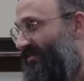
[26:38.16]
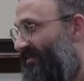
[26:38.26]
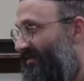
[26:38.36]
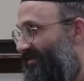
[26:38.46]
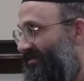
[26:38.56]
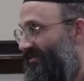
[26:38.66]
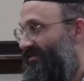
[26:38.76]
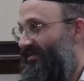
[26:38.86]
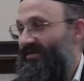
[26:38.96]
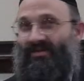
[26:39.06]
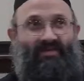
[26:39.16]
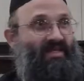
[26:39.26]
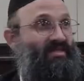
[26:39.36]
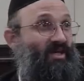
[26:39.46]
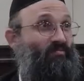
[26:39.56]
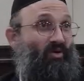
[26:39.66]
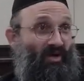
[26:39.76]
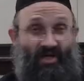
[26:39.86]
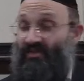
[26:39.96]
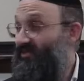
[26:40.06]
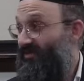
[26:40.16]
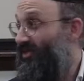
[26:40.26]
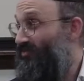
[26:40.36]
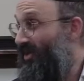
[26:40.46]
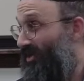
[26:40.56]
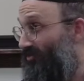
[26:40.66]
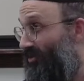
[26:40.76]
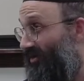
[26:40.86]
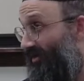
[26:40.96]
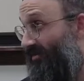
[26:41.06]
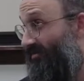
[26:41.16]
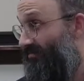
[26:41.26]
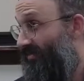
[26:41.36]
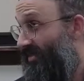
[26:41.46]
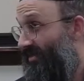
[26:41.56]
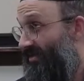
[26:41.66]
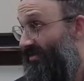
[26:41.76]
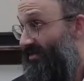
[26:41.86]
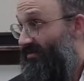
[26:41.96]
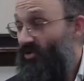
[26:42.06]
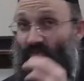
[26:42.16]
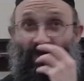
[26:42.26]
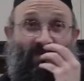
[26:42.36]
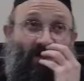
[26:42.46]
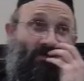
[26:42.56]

it. That's like putting on the tefillin and making a bracha. But really, the